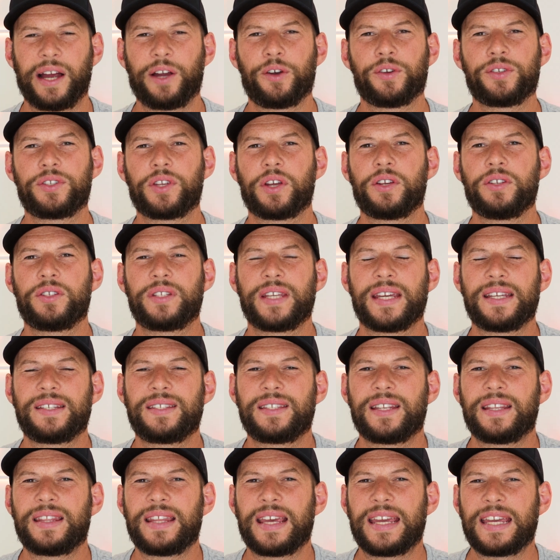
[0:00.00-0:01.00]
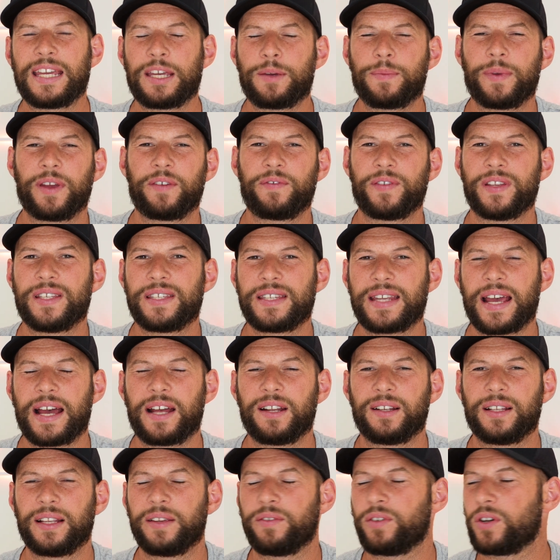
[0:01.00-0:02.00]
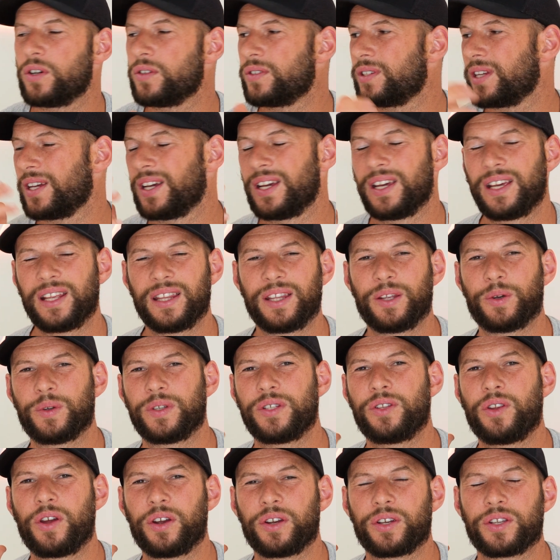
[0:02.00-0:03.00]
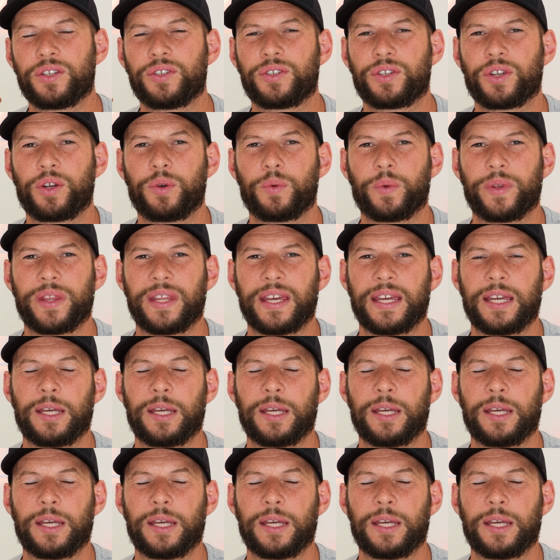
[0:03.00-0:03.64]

I also tested the EMF and sound levels. There was no concern with the